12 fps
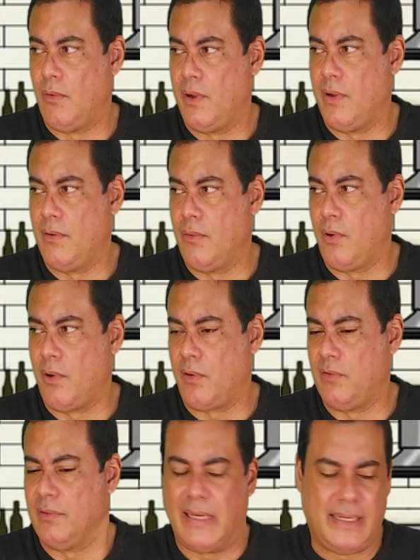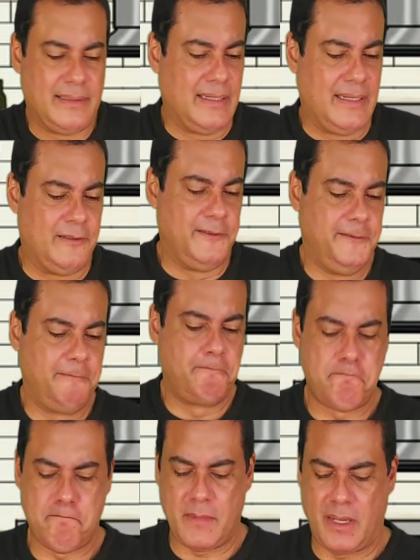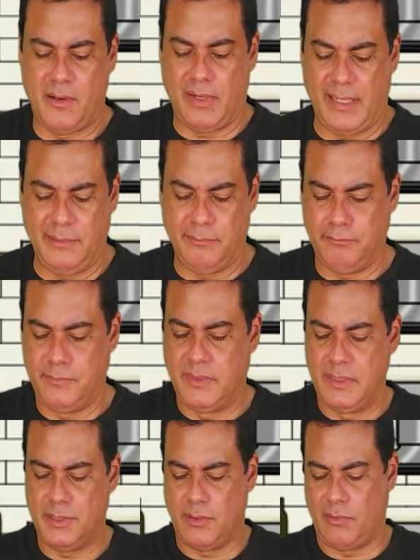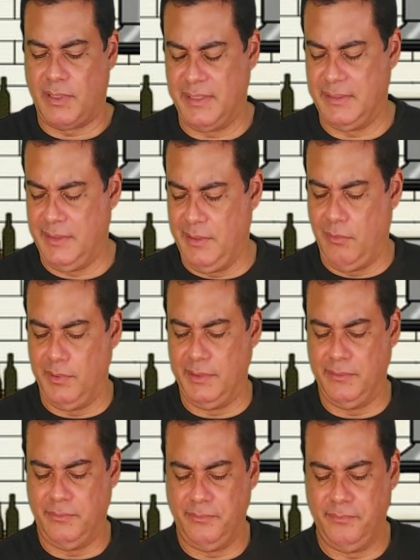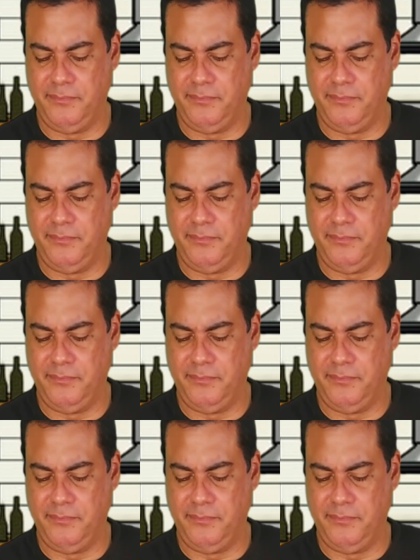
we're gonna work on that now all right so ready in the oven